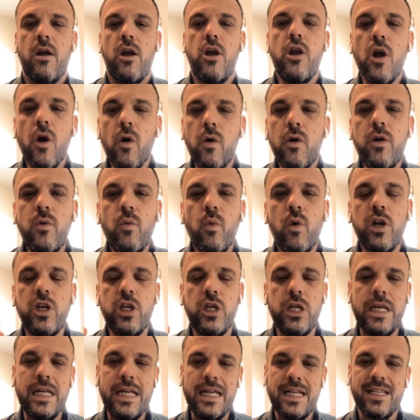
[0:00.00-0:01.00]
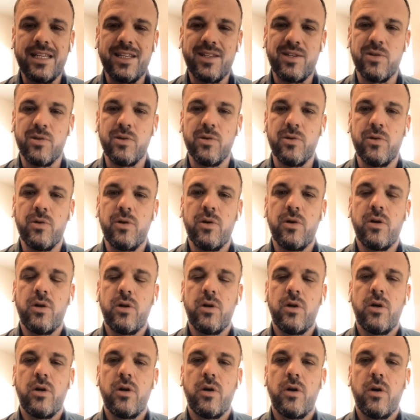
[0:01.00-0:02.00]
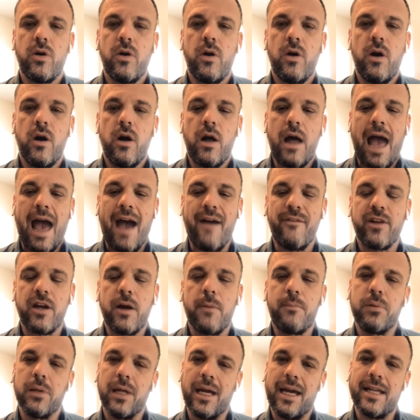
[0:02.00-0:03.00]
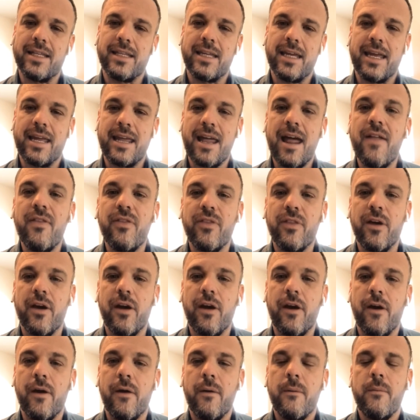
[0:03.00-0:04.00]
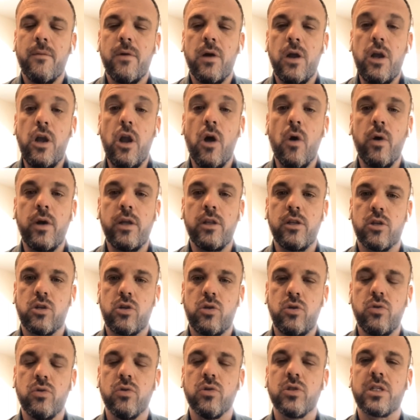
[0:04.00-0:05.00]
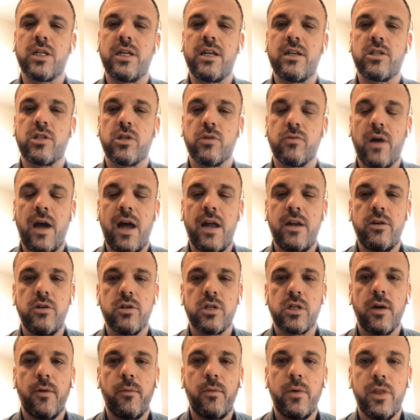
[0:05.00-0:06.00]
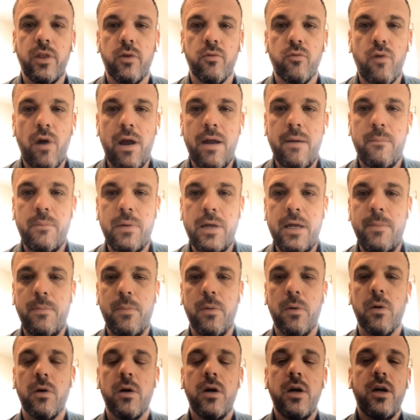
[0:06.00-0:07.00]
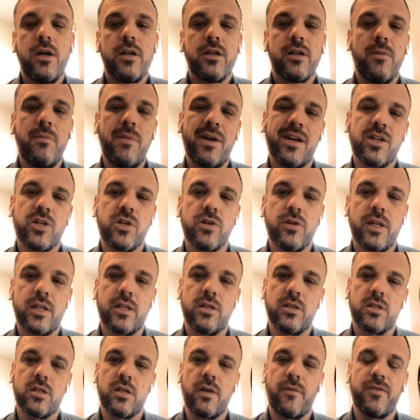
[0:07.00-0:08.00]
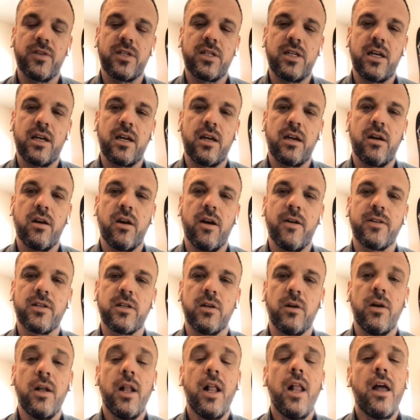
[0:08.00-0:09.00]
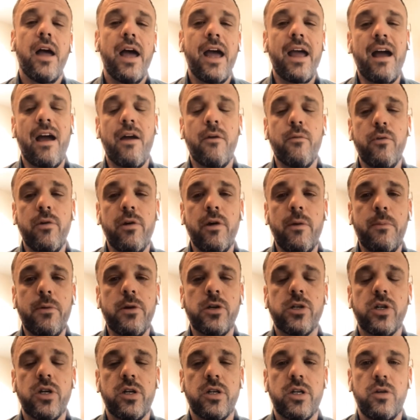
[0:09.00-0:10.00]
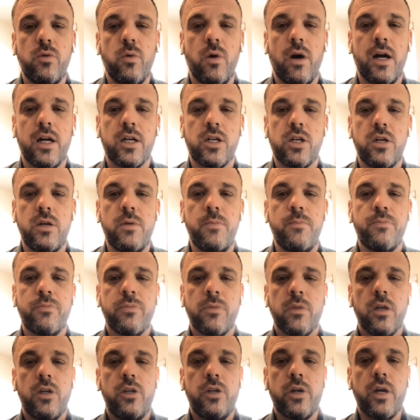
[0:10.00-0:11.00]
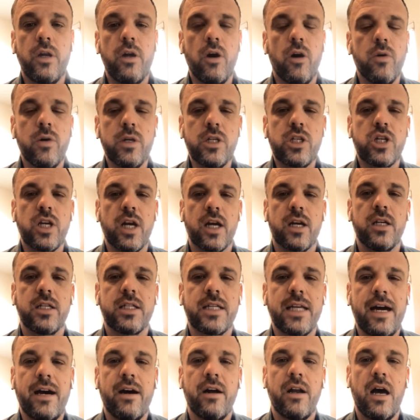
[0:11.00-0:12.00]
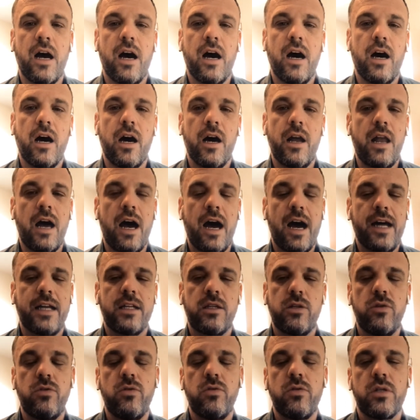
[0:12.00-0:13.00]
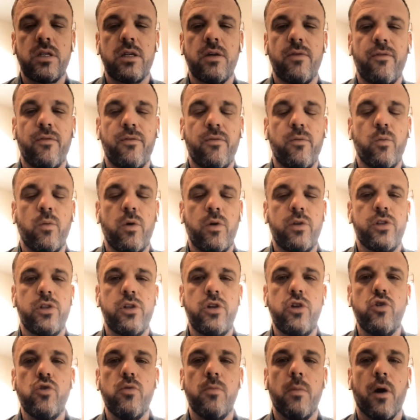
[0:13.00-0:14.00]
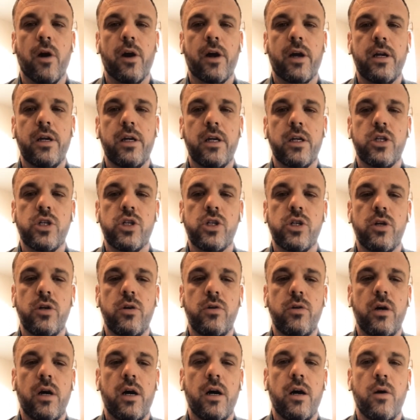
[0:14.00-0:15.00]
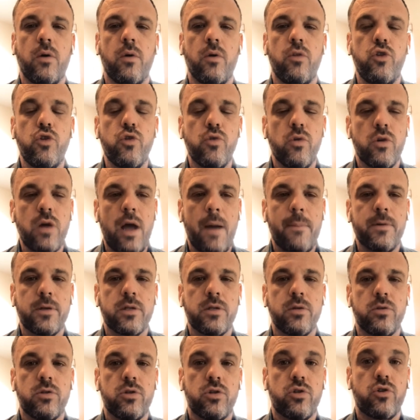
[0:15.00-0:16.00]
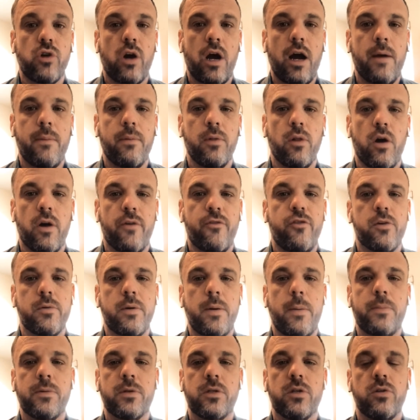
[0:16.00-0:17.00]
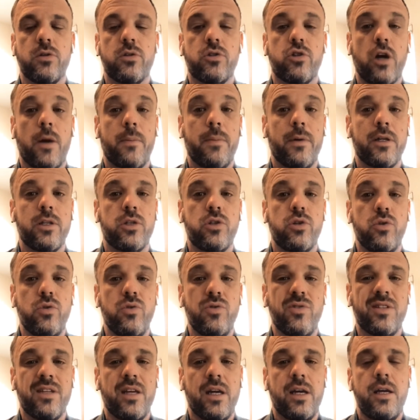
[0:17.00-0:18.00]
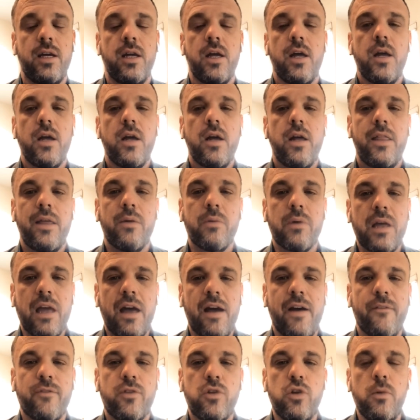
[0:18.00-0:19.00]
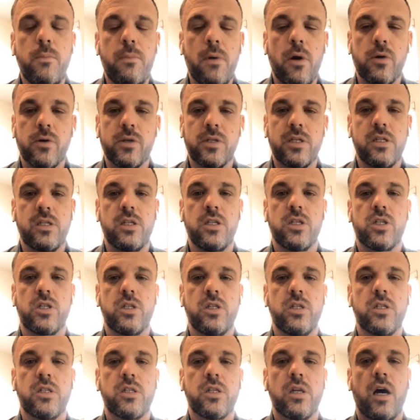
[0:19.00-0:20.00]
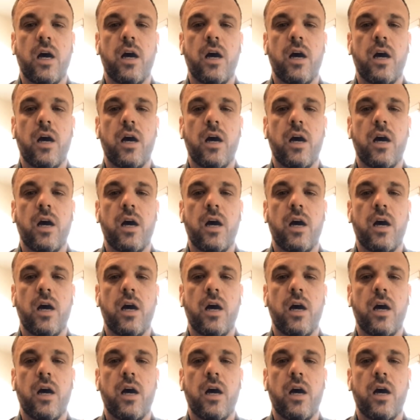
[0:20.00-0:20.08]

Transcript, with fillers: knowing what you need to do, having a plan to get there, knowing the tools, and surrounding yourself with the right people to make sure that this stuff is taken care of. So, hey, I really appreciate you watching. You can always check us out on iTunes with the New Marketing Show. New episodes drop, long-form episodes drop on Tuesday. Then we have 2 bonus editions,